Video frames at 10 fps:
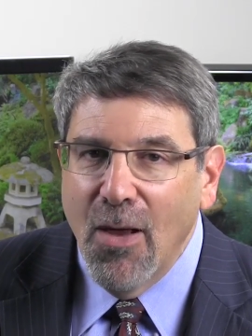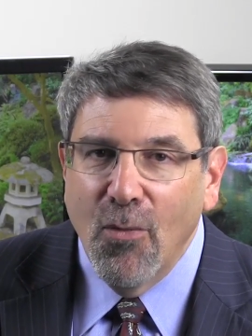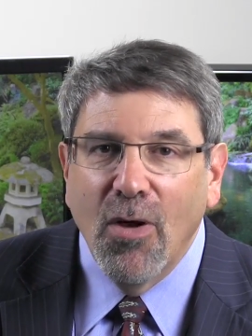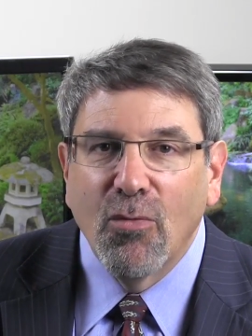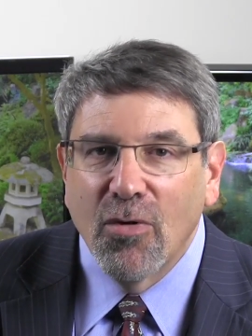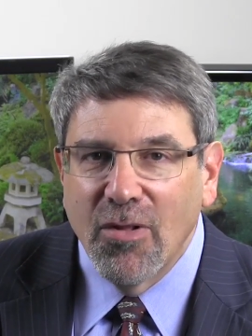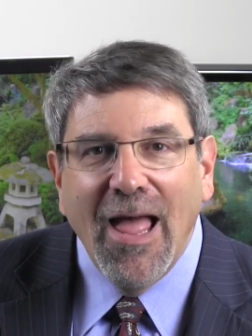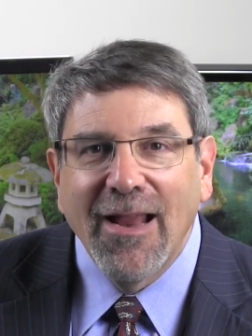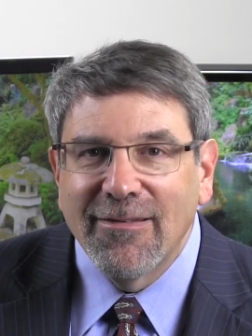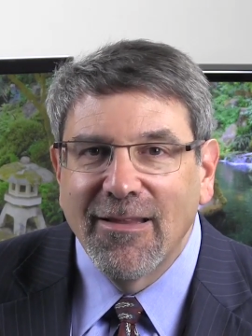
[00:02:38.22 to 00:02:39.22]
Well,
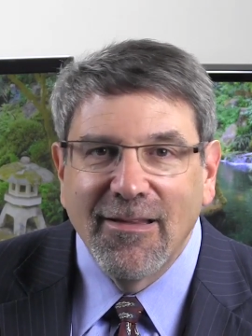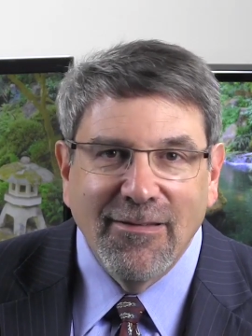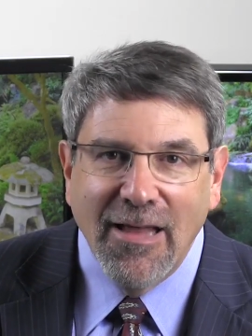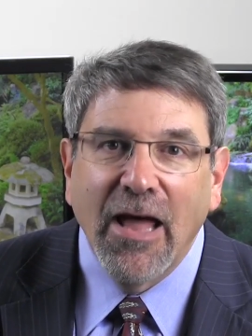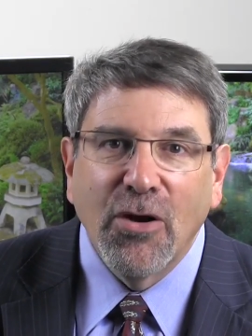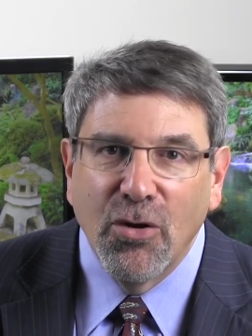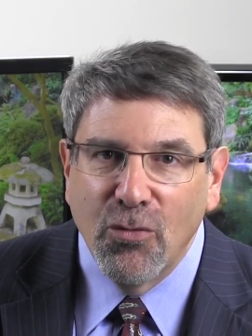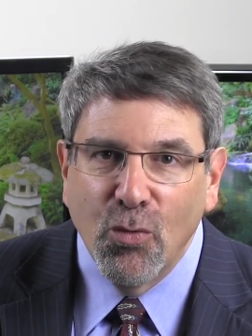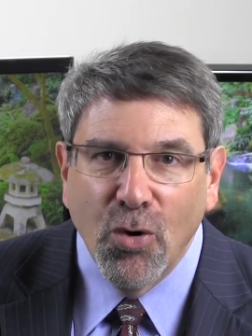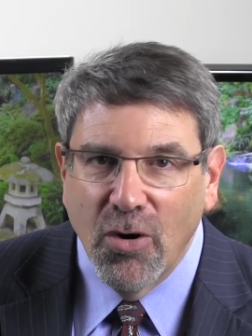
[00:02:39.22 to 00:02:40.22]
relaxing is not a good
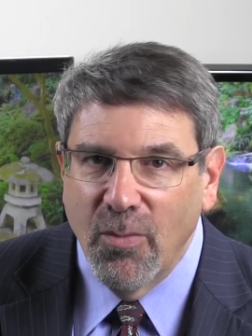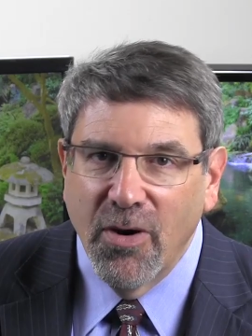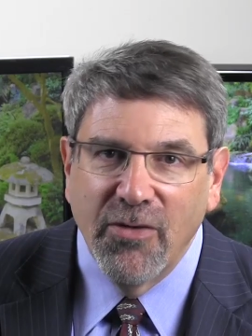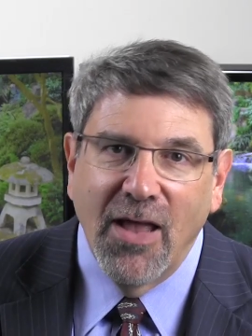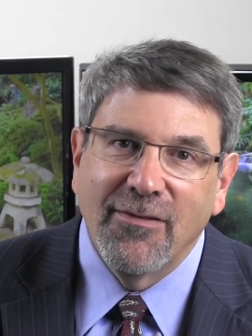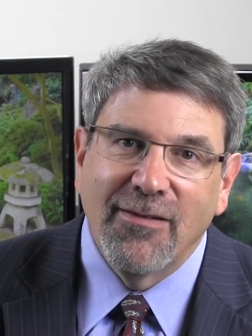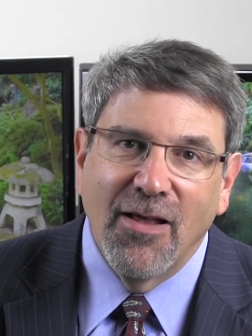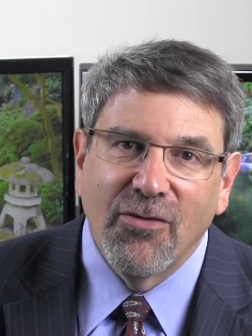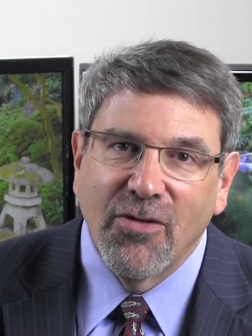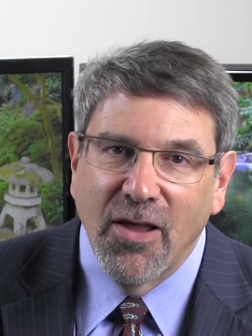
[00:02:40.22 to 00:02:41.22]
word because that
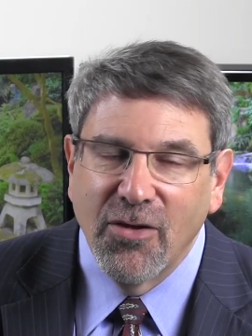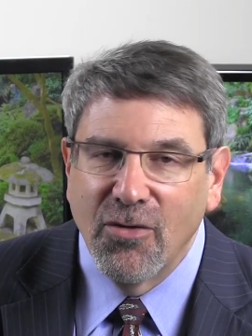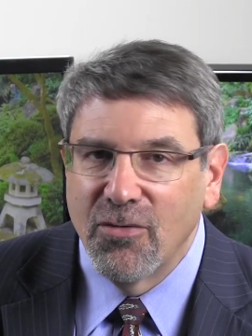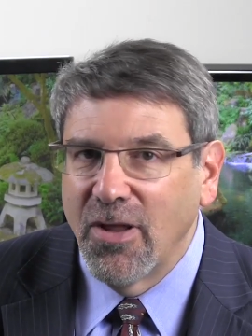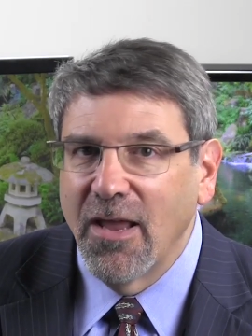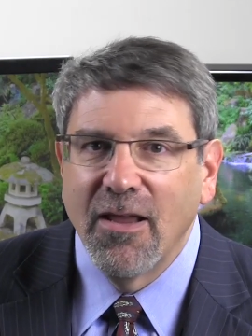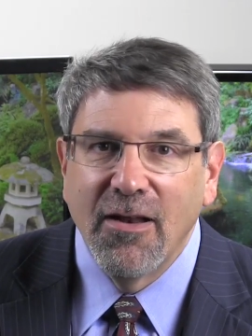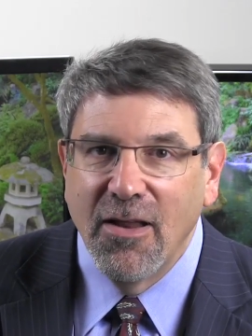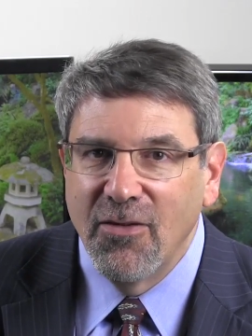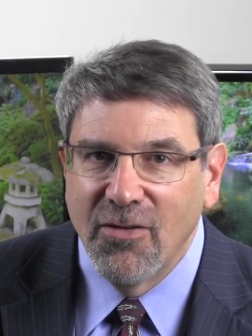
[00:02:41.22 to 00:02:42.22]
sounds like you're taking
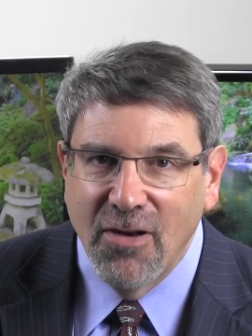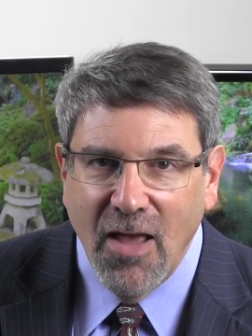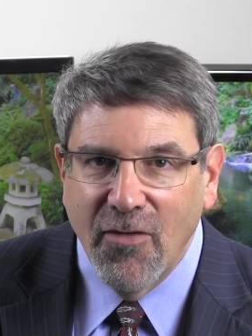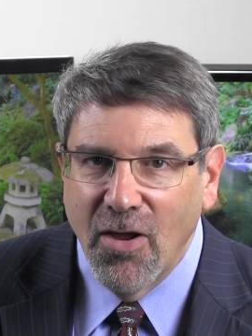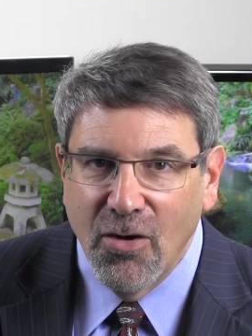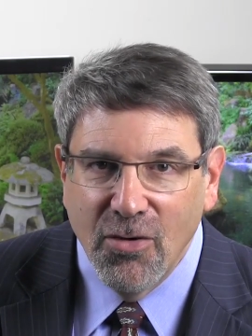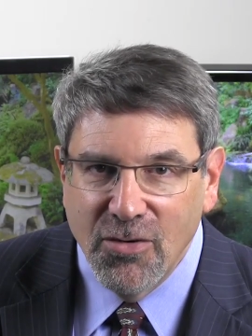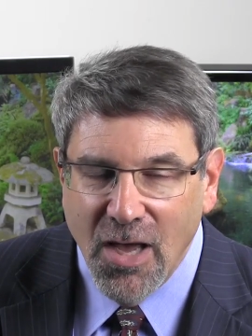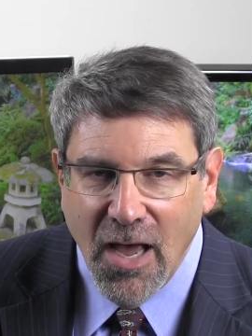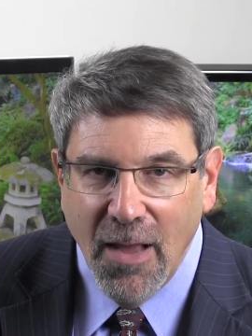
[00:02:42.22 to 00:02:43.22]
it easy and having a
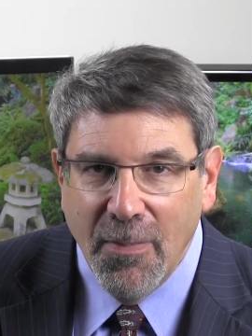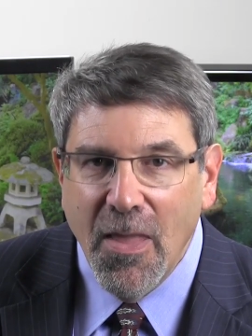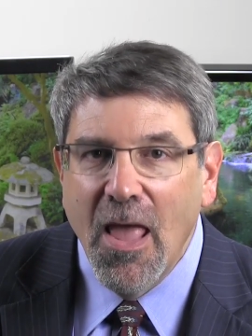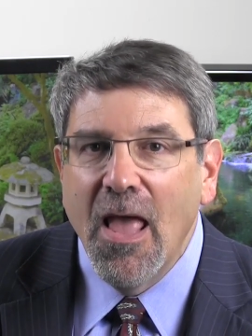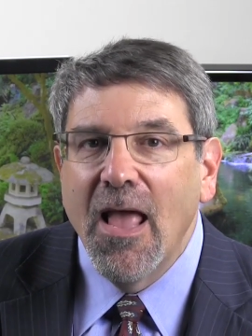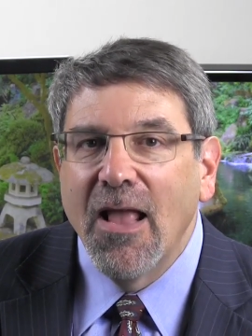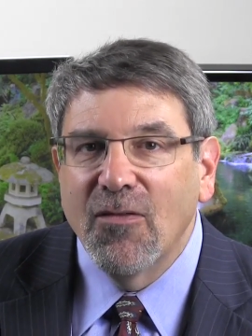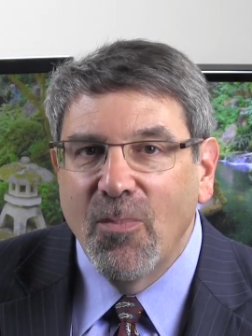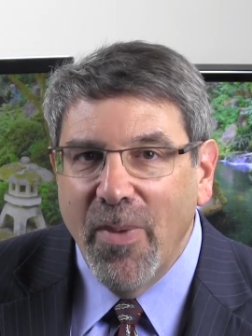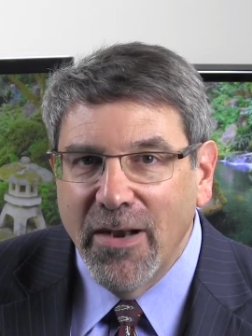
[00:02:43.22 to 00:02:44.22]
good time.
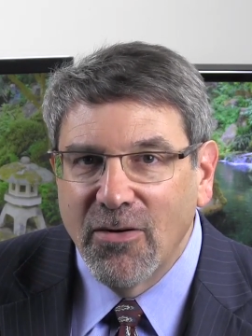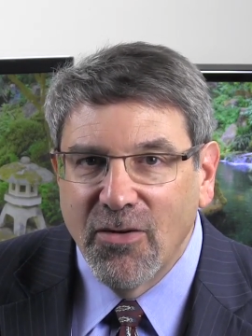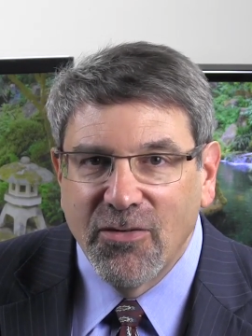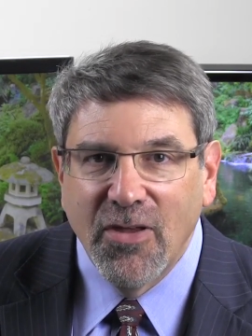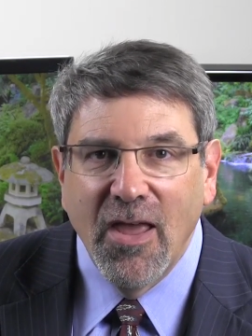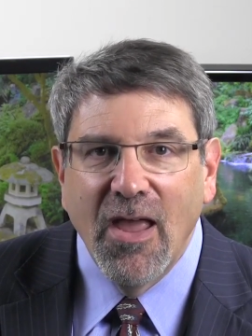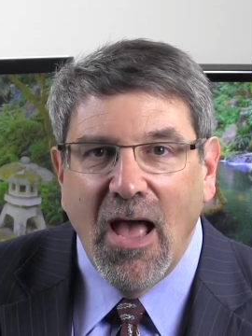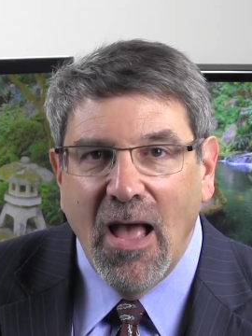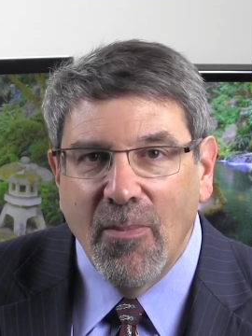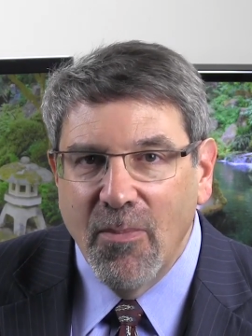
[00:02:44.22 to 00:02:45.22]
It's better to say
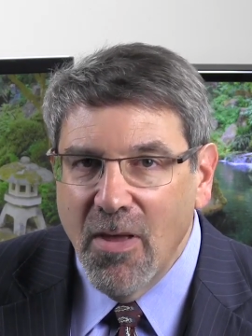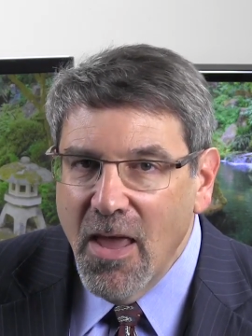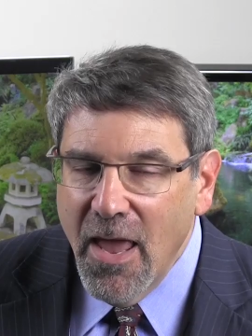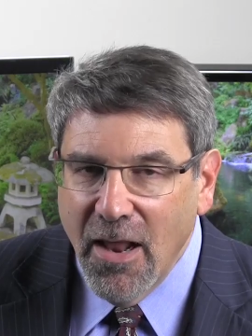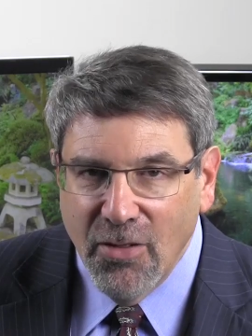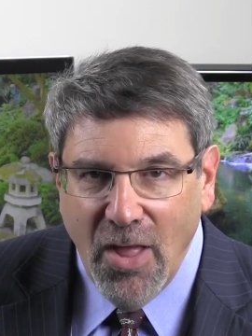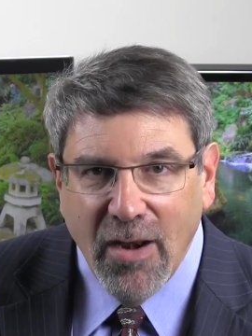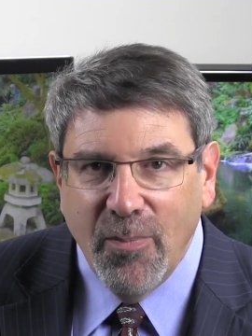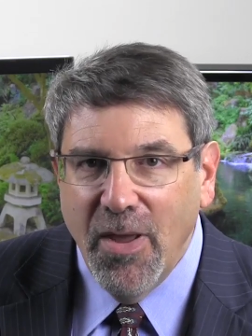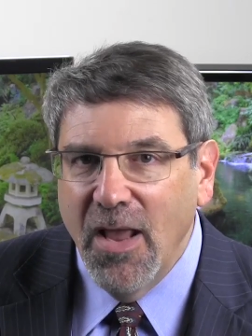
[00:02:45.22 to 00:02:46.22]
I'm in a
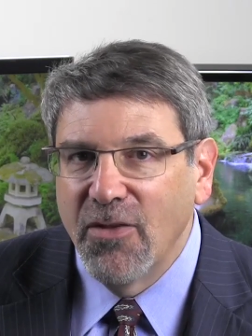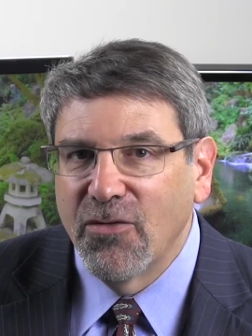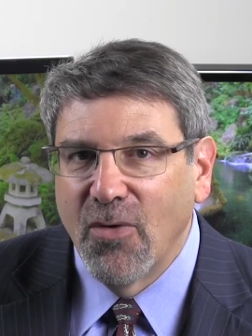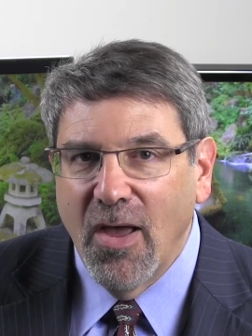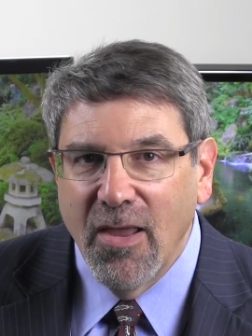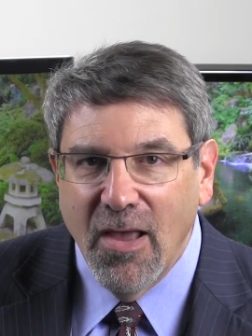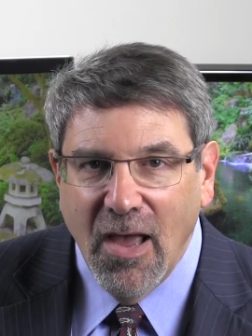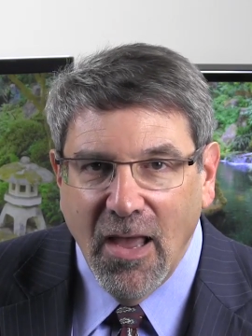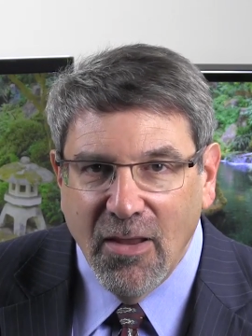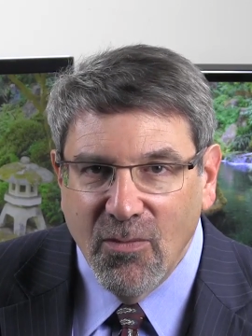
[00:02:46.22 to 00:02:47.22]
lot of pain, so
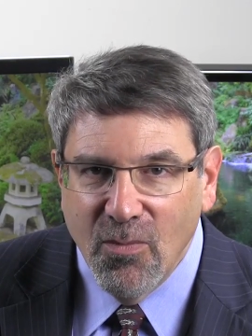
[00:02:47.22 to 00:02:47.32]
I